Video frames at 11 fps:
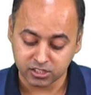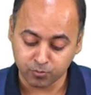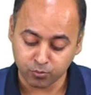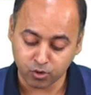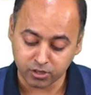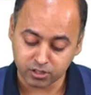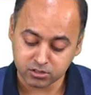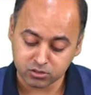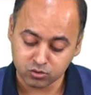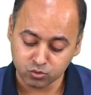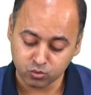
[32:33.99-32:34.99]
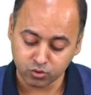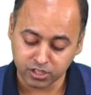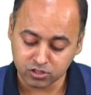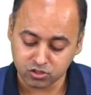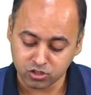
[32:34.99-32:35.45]
important to
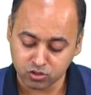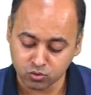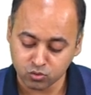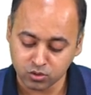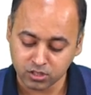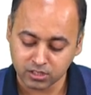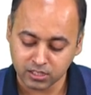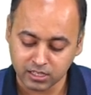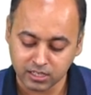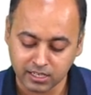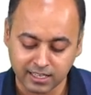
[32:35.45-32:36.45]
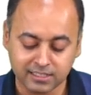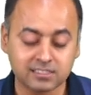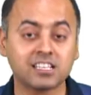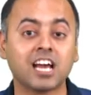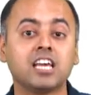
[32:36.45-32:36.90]
institute the
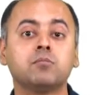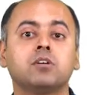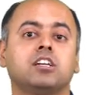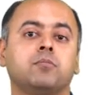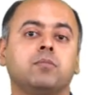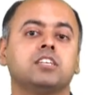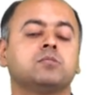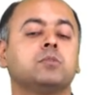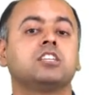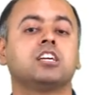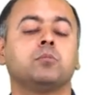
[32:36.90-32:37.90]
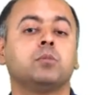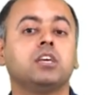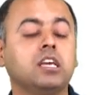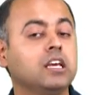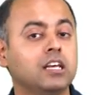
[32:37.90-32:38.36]
enzyme replacement therapy
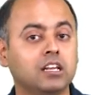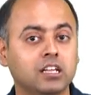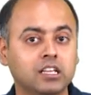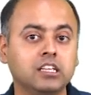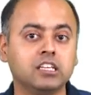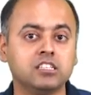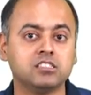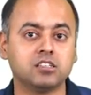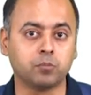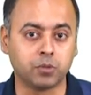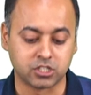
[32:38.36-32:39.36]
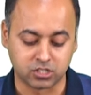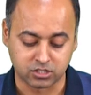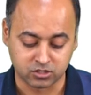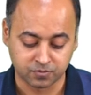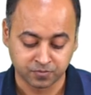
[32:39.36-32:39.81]
in these
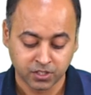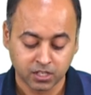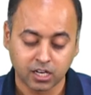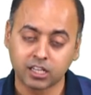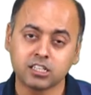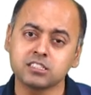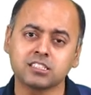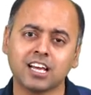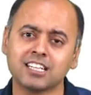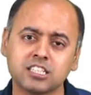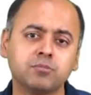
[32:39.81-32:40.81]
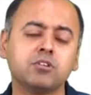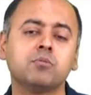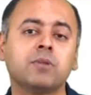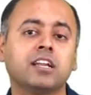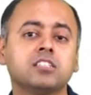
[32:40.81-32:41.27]
patients. Others can simply
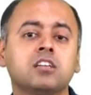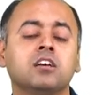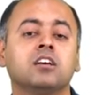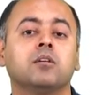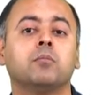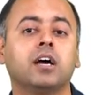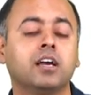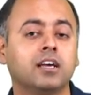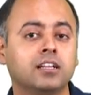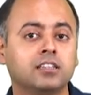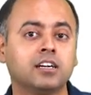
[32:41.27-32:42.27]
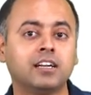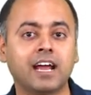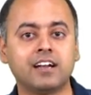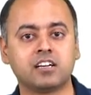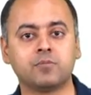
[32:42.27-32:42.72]
be managed by the
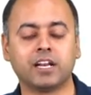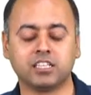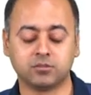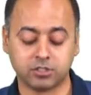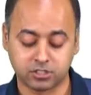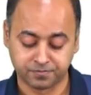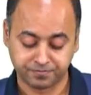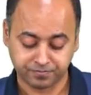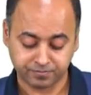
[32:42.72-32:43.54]
dietary management.